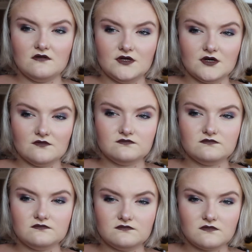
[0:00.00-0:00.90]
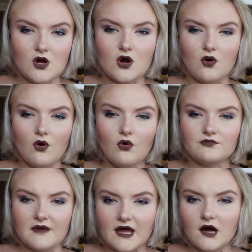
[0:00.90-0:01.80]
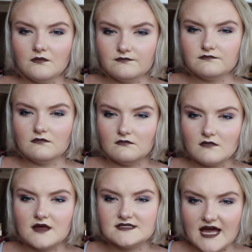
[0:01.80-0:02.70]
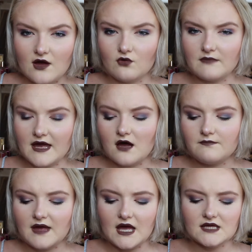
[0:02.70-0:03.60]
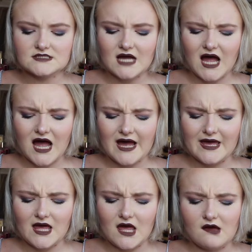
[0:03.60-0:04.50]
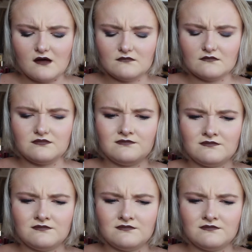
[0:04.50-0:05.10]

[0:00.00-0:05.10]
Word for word: you know, old makeup, day old makeup, and I am